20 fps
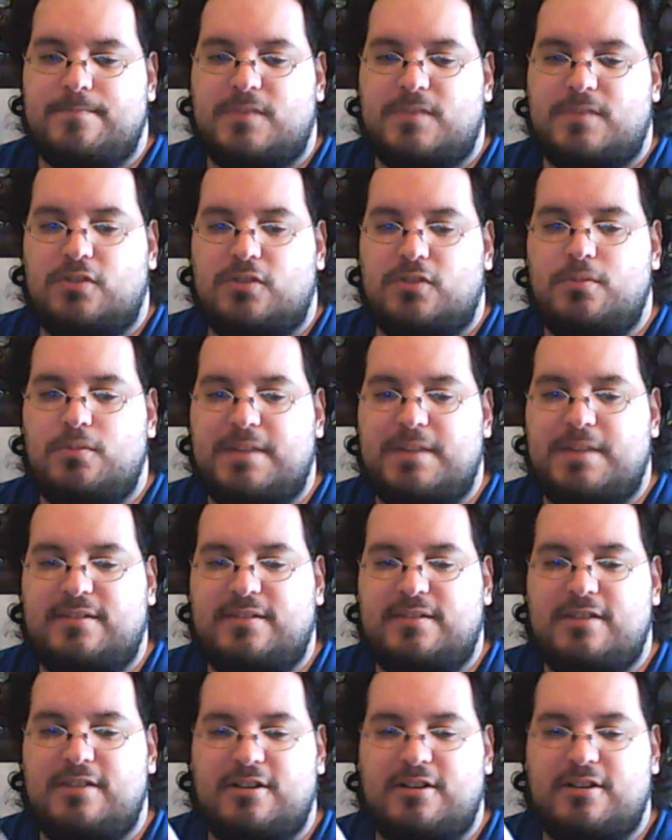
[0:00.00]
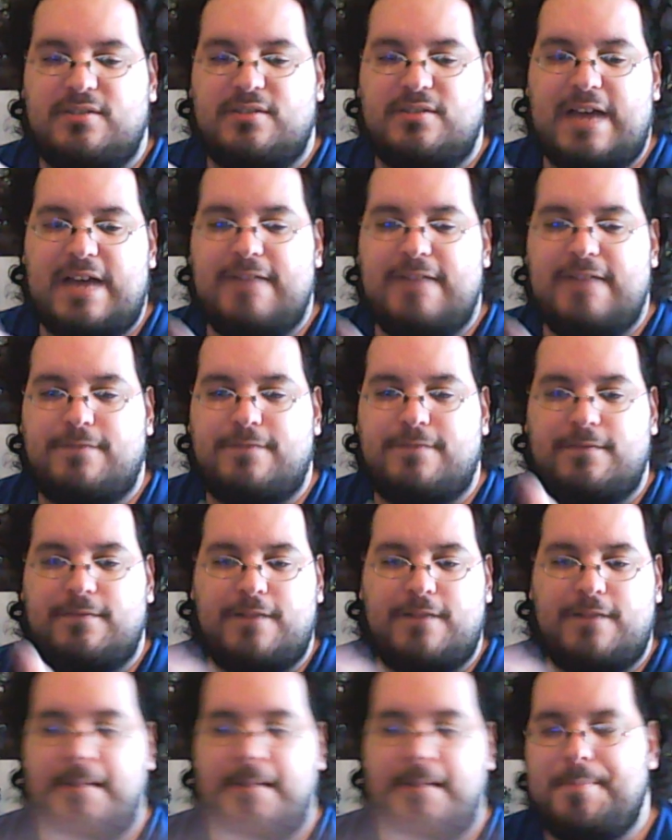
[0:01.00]
two buttons here on the side for
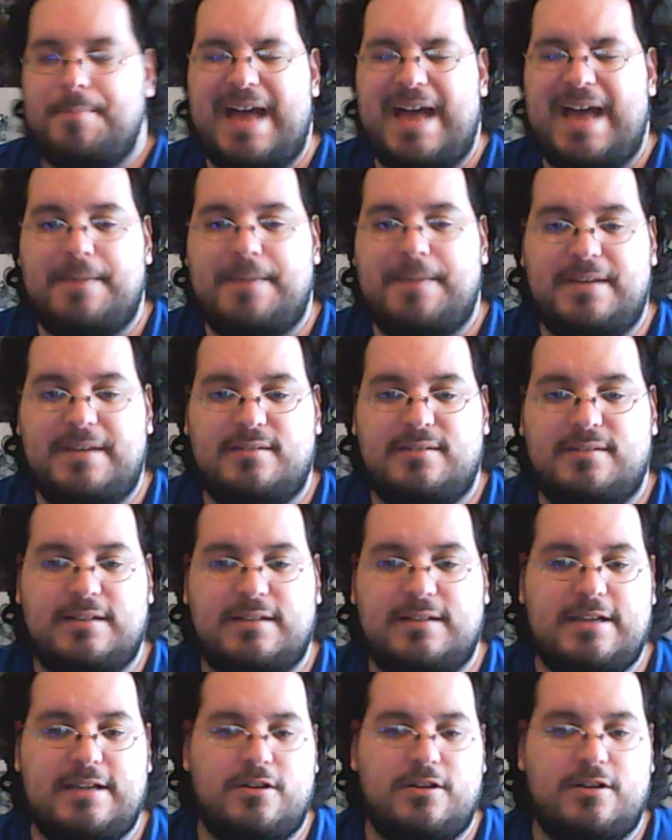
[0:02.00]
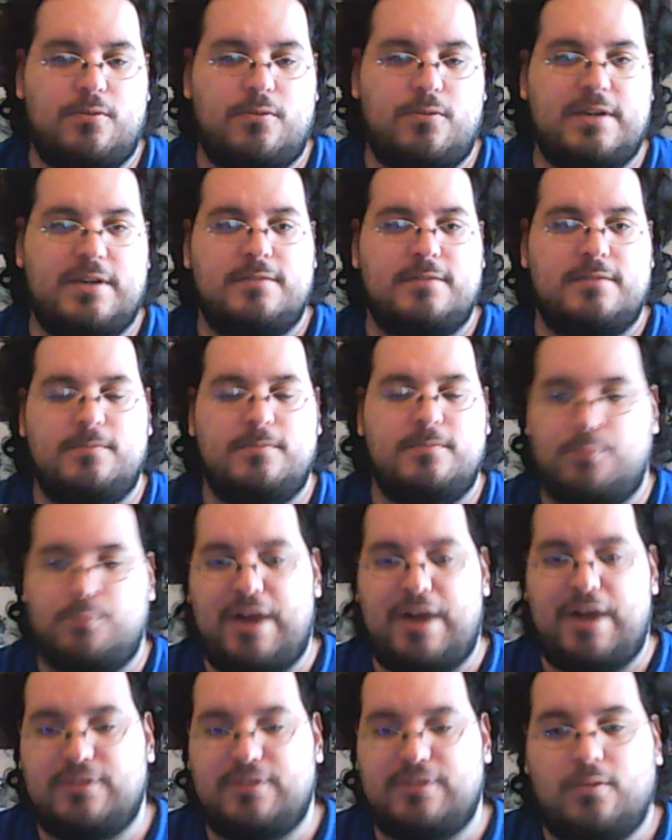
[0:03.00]
front and back, basically, when
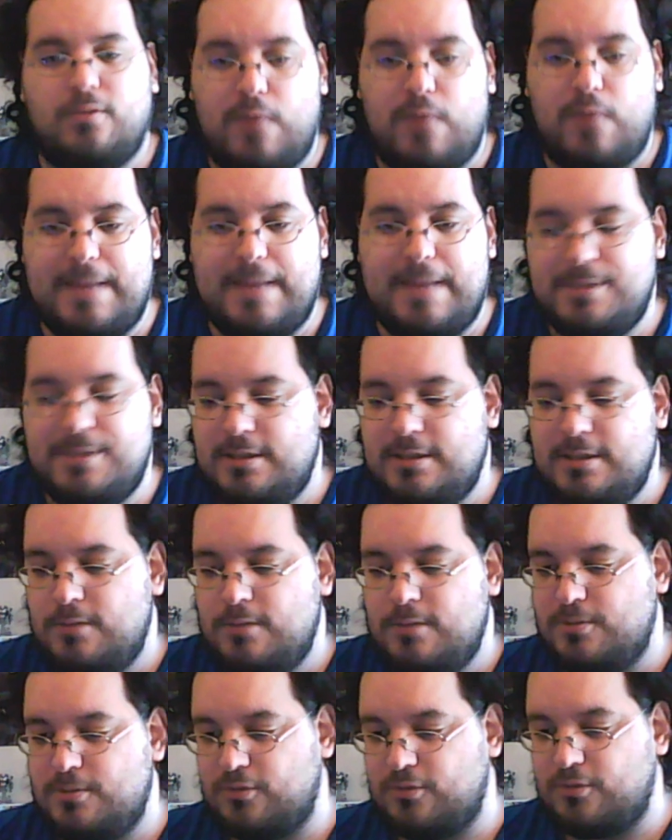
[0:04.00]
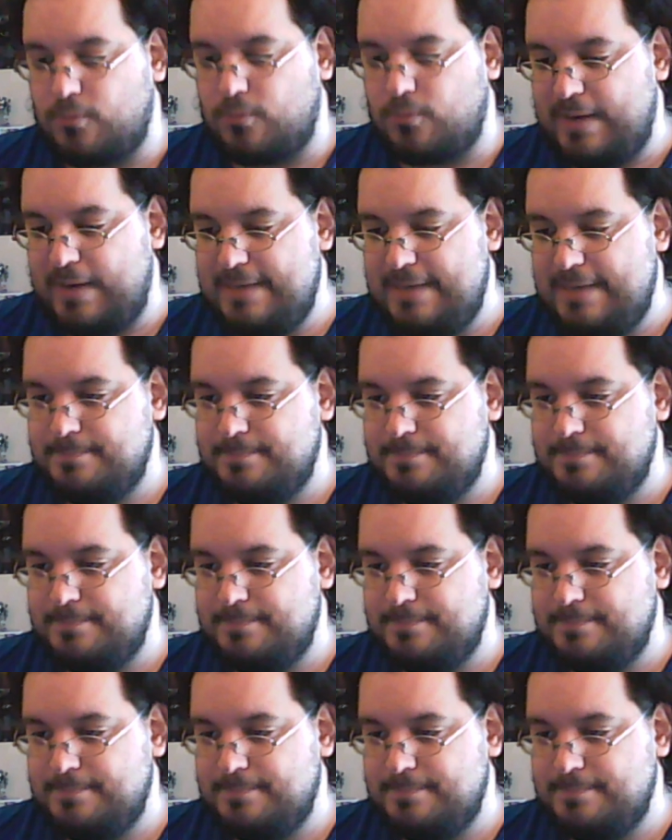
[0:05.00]
browsing the web, which is great.